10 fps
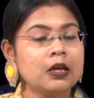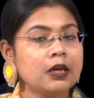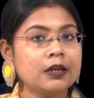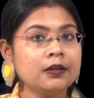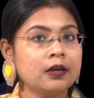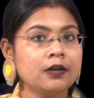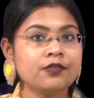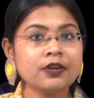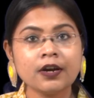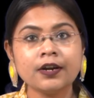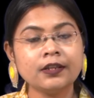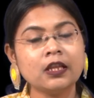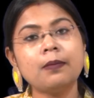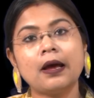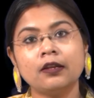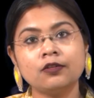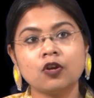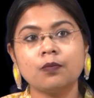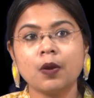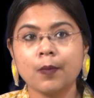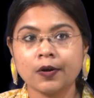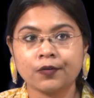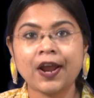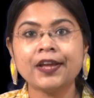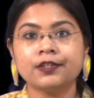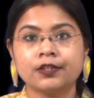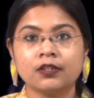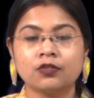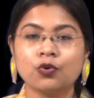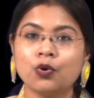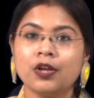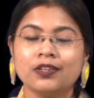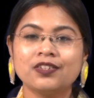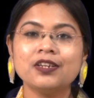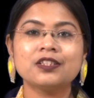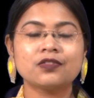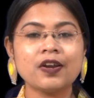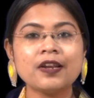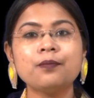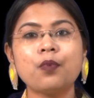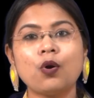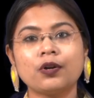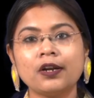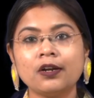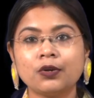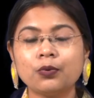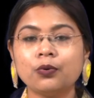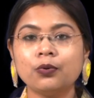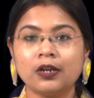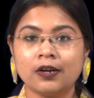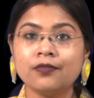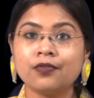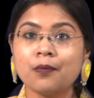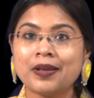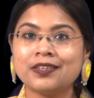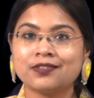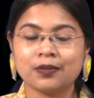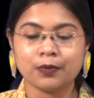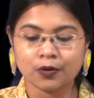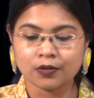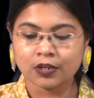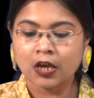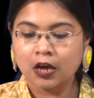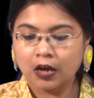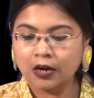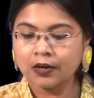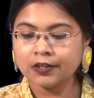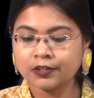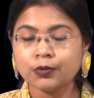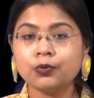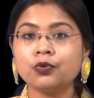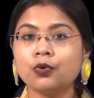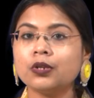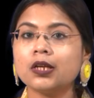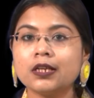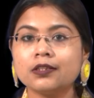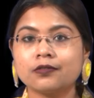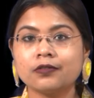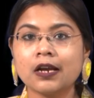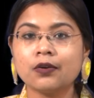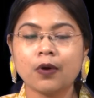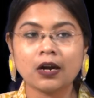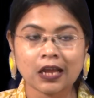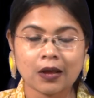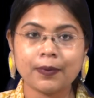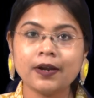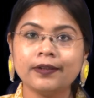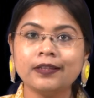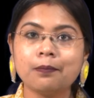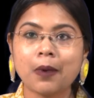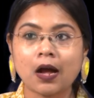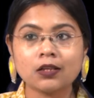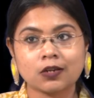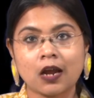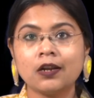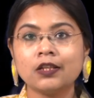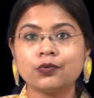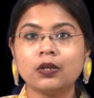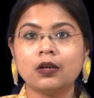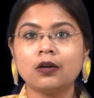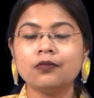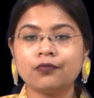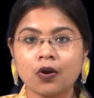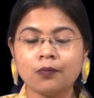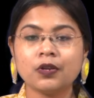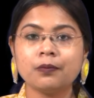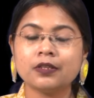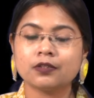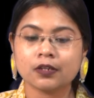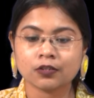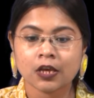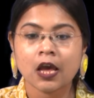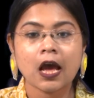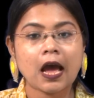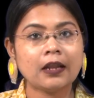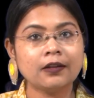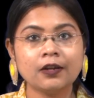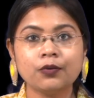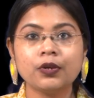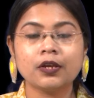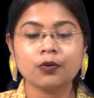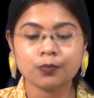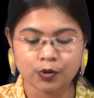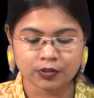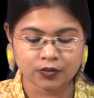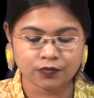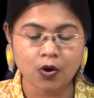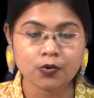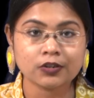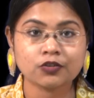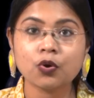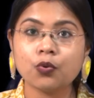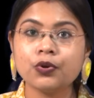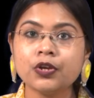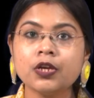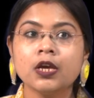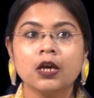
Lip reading: in triggering the balance of payment crisis. So, see, it is very important to learn from history, because unless you know the history and what happened in the past, unless we learn from the mistakes, and then we cannot proceed forward. So, we